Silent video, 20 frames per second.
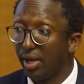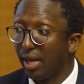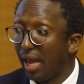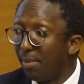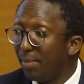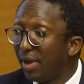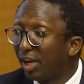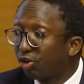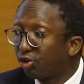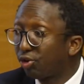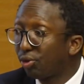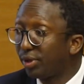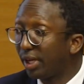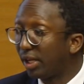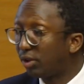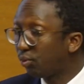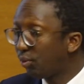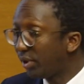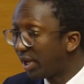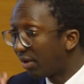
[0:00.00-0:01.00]
And make sure
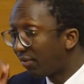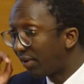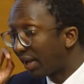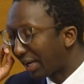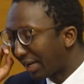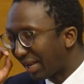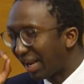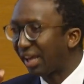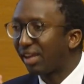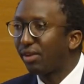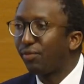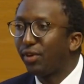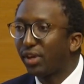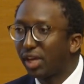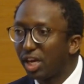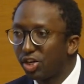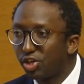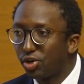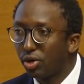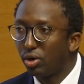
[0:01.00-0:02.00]
that we have
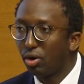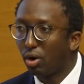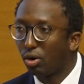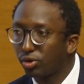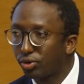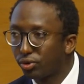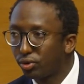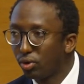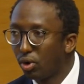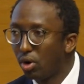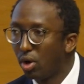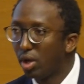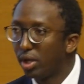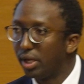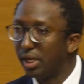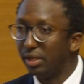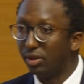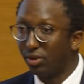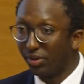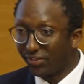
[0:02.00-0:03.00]
clarification also
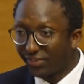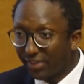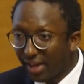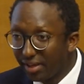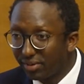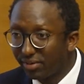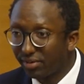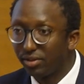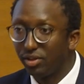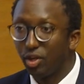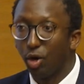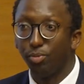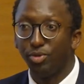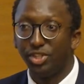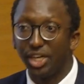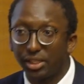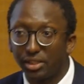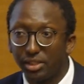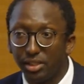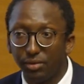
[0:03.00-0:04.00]
in the sense, the
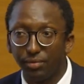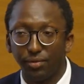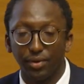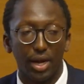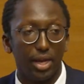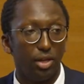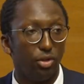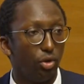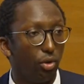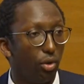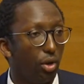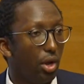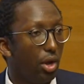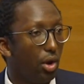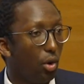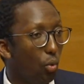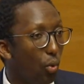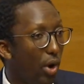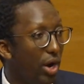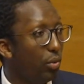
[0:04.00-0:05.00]
objective, and the
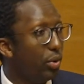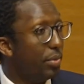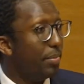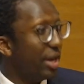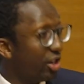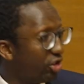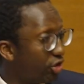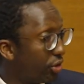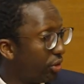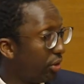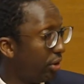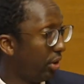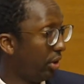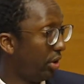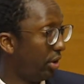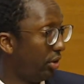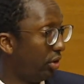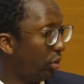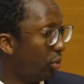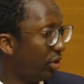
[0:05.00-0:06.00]
way we measure
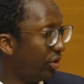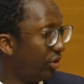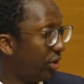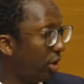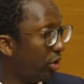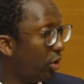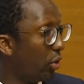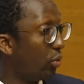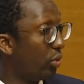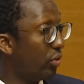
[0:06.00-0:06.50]
the result,